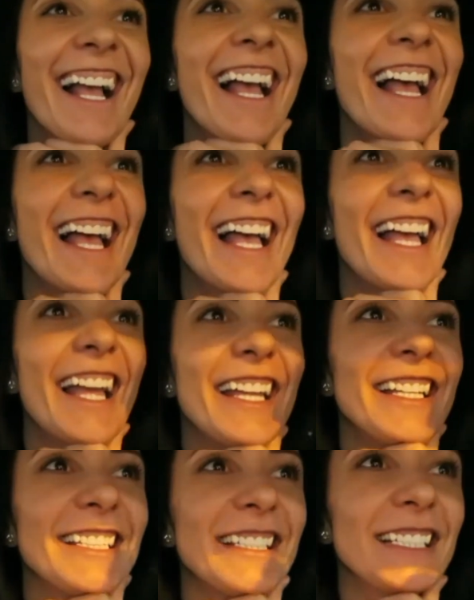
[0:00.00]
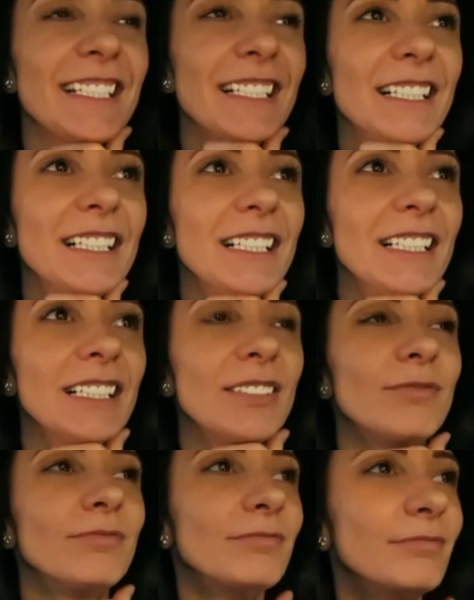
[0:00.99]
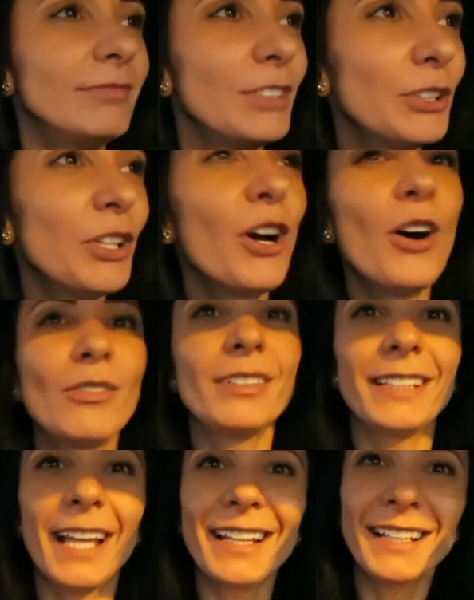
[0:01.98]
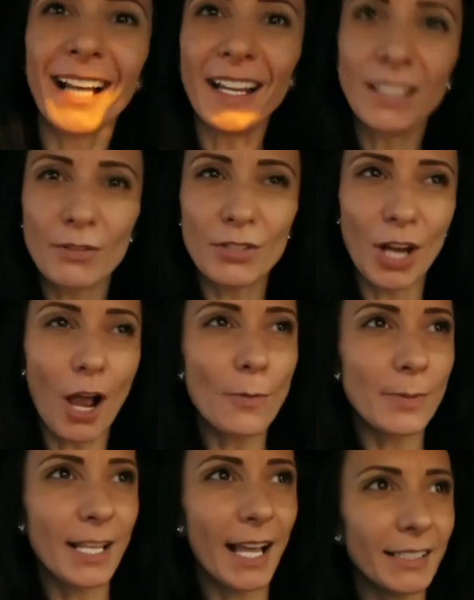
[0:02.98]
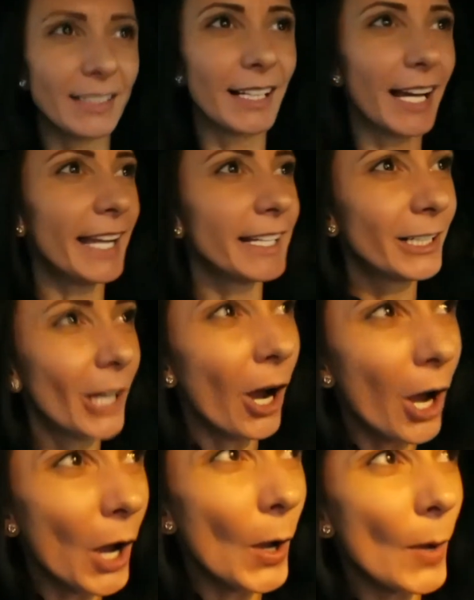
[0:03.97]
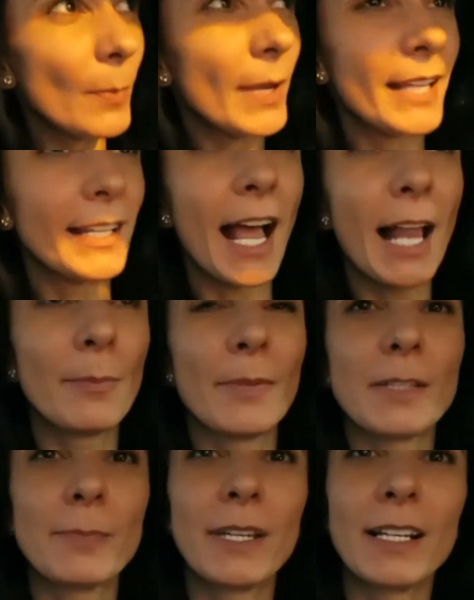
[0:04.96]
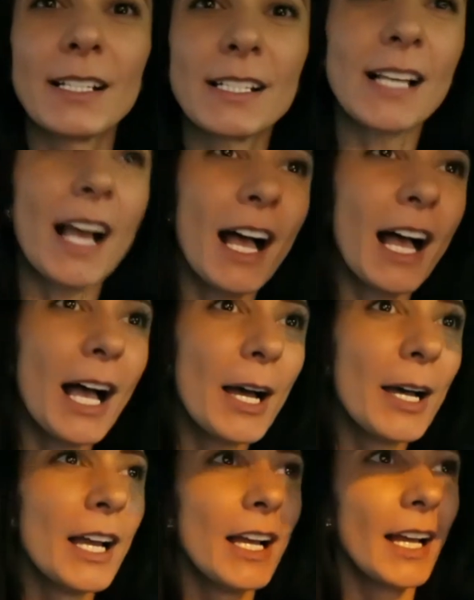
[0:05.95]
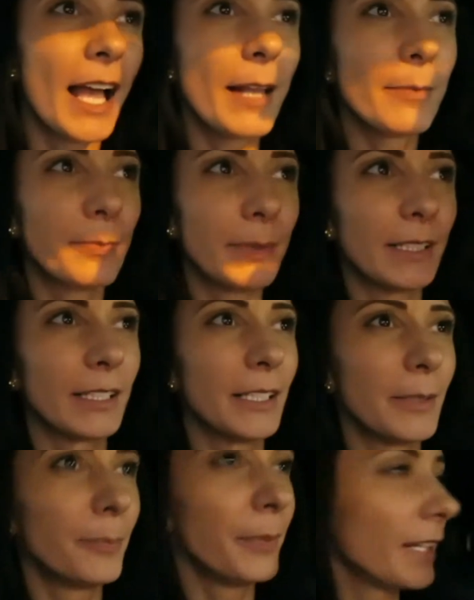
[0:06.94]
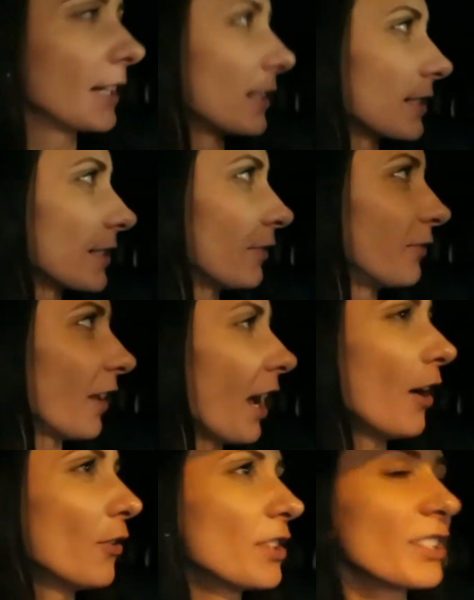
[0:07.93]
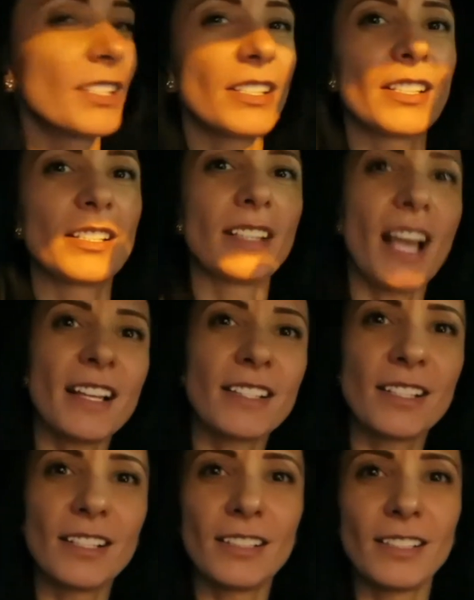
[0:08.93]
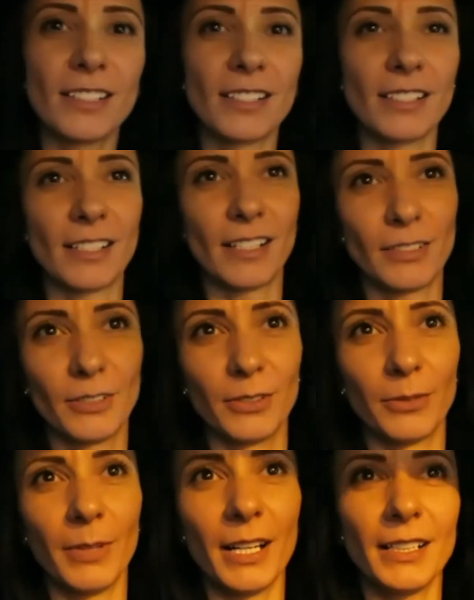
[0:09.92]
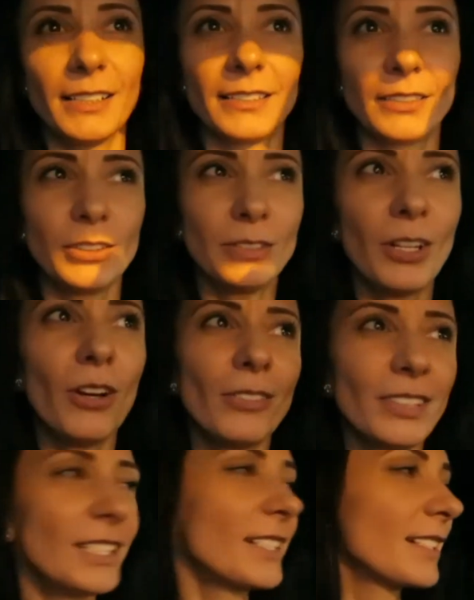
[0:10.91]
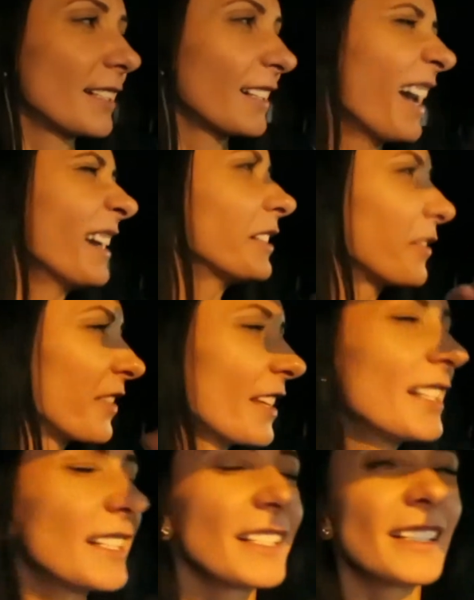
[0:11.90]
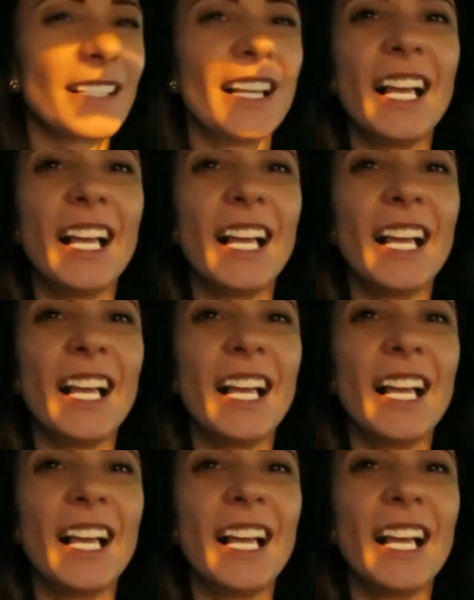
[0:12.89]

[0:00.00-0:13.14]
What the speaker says: And you know, that kind of shop that the guy come and help us pick us up, help pick us the flowers, this is nicer, this is I don't know what, you know, these kind of things.